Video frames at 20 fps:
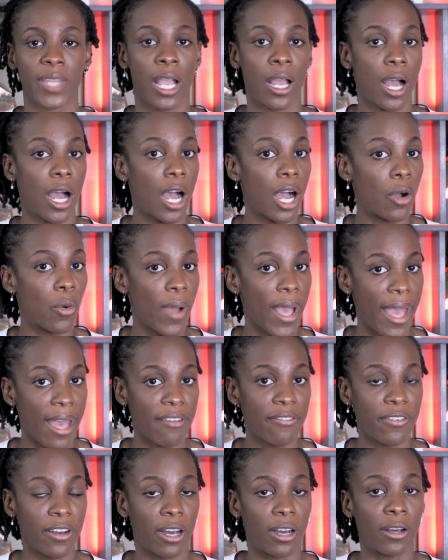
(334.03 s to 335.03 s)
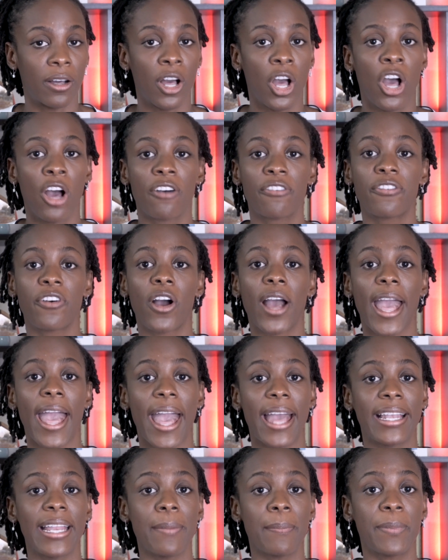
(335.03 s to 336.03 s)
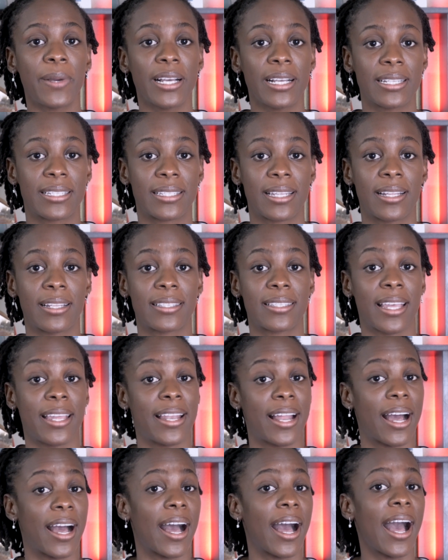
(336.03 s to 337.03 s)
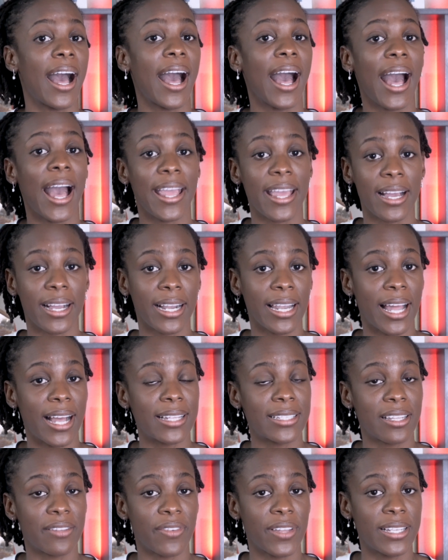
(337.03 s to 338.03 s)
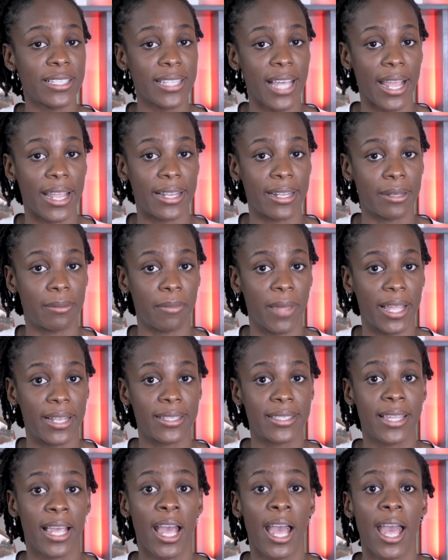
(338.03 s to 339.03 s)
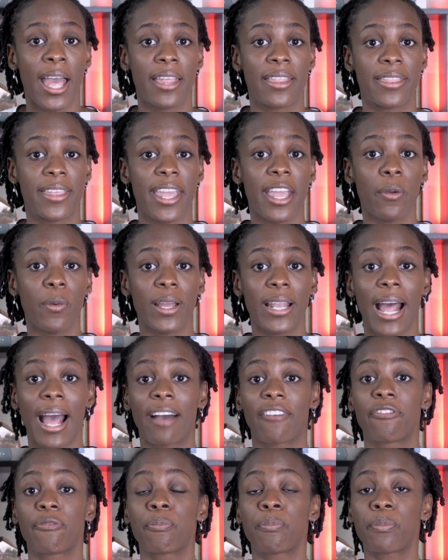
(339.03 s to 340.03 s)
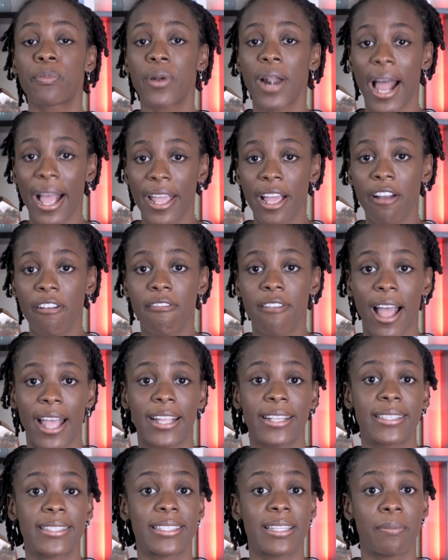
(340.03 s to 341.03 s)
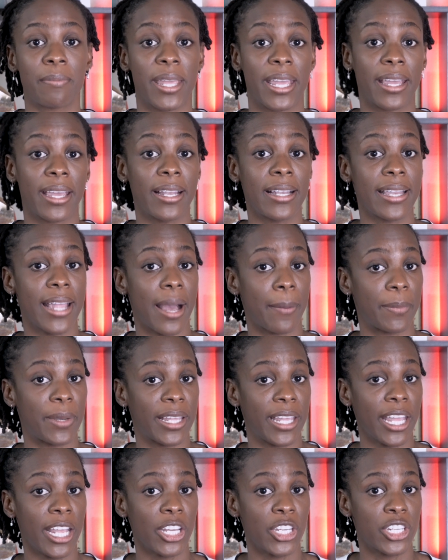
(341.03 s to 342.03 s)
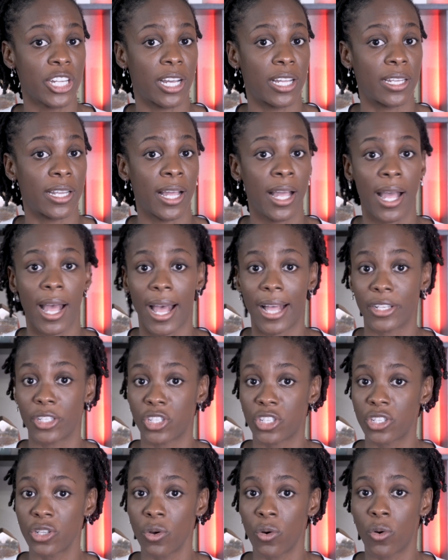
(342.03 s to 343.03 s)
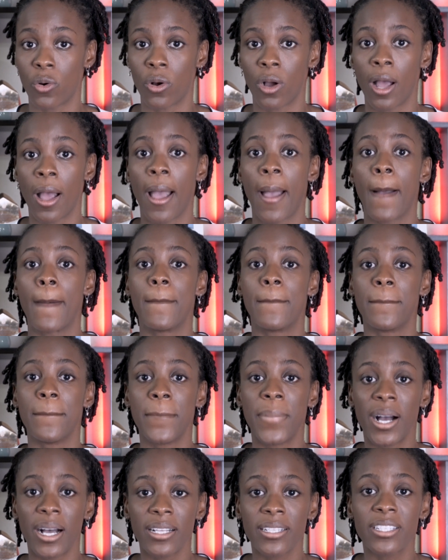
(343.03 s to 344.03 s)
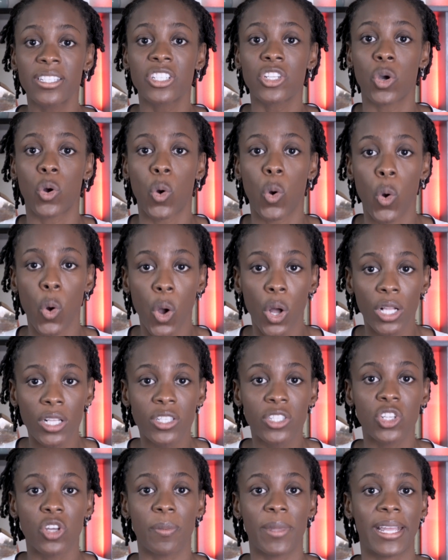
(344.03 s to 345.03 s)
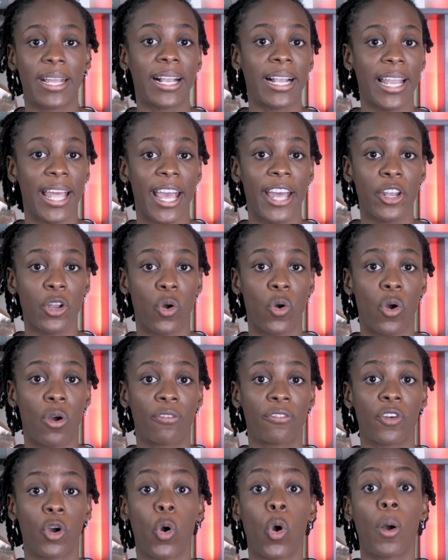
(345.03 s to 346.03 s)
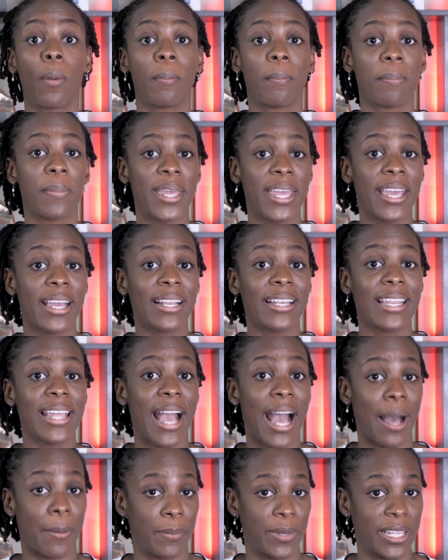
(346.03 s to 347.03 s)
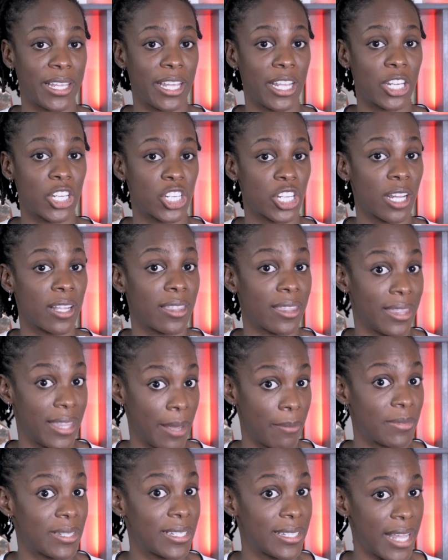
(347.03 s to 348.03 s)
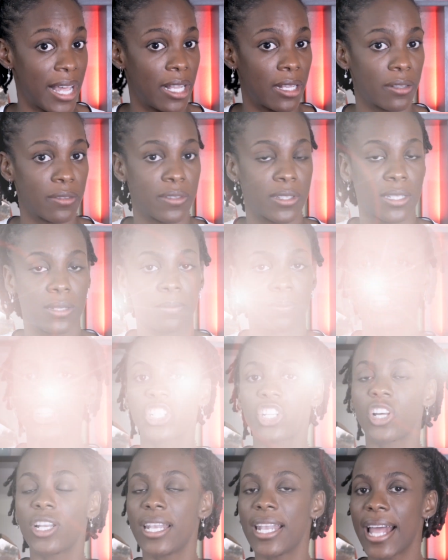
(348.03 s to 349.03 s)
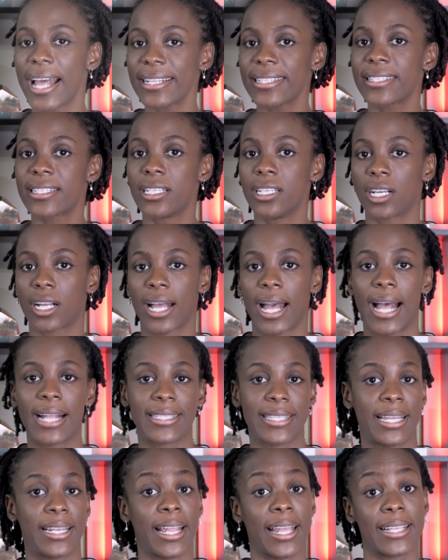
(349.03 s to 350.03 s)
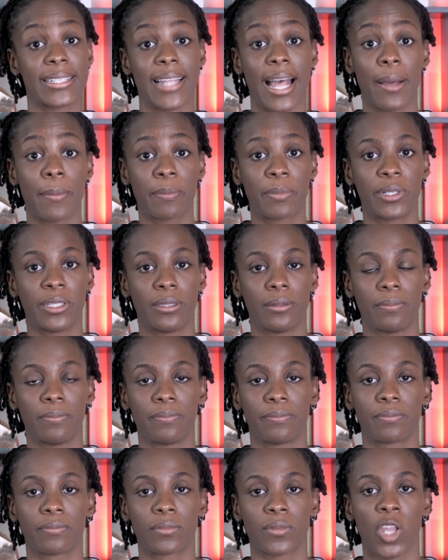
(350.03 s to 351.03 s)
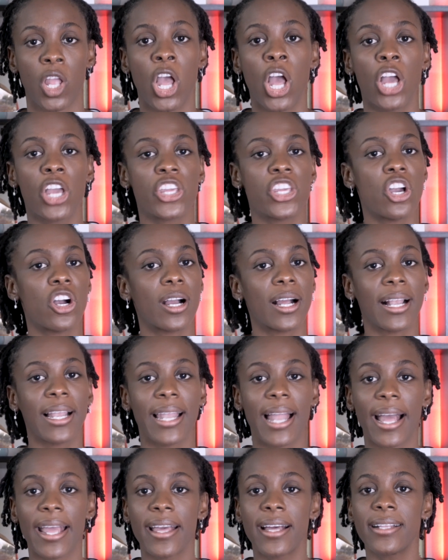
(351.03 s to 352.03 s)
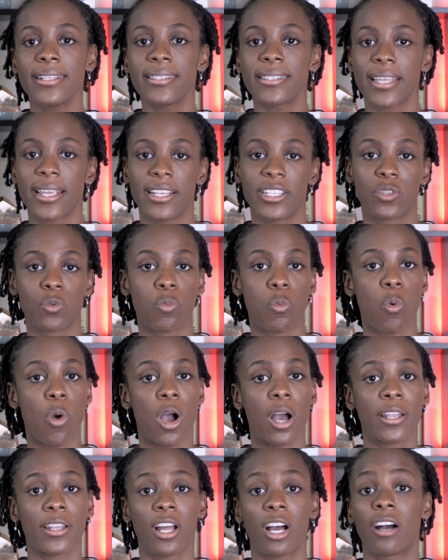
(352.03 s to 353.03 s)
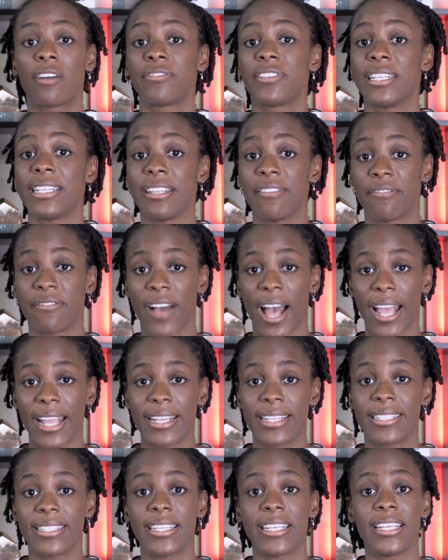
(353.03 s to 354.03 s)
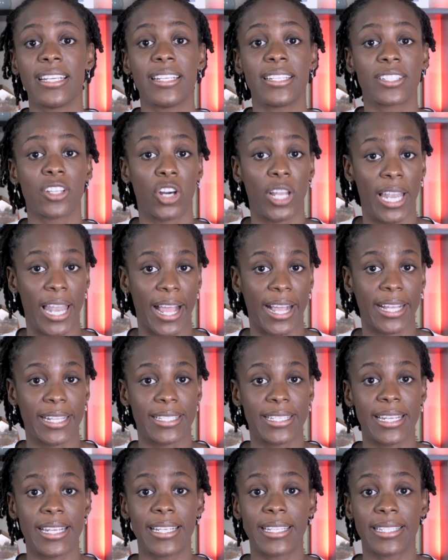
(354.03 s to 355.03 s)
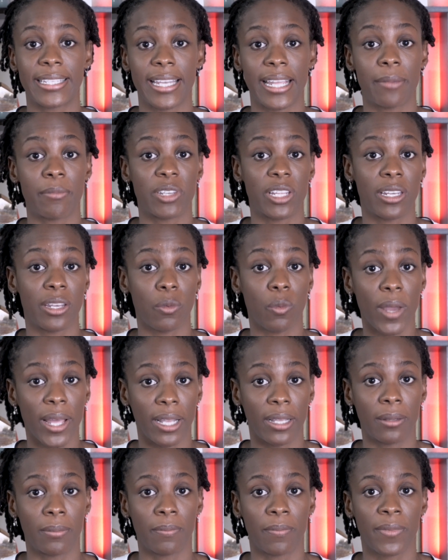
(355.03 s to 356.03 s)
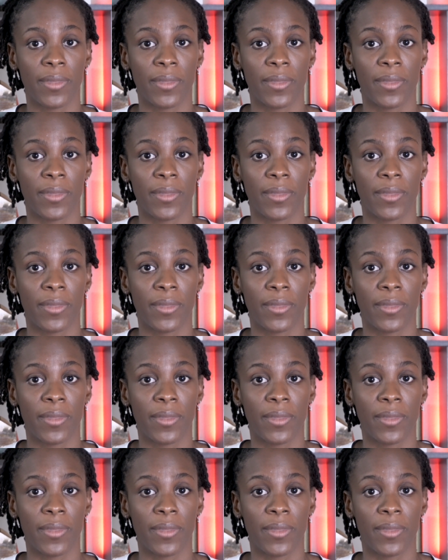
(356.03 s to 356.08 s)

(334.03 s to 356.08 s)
However, for any persons in a higher class of entitlement, they would have prior rights to making the application, and so must also be cleared off or make the application themselves. So let's look at an example. Your client is one of the devisees or legatees named in the will,